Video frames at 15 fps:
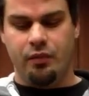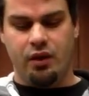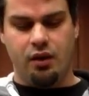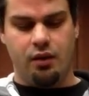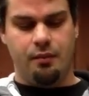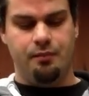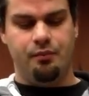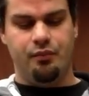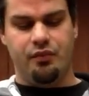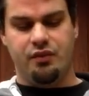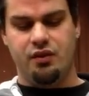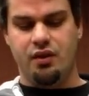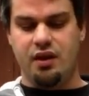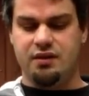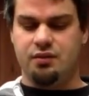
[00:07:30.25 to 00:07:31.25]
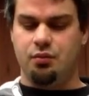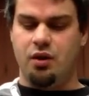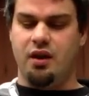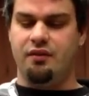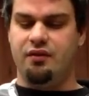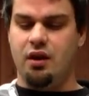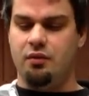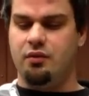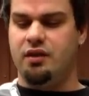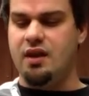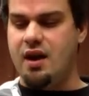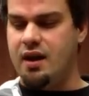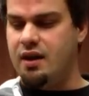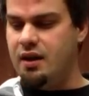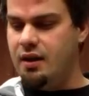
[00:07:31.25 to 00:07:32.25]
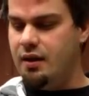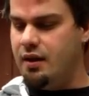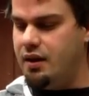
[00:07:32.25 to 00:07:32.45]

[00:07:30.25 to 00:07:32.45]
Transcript: So that's what I've done with that.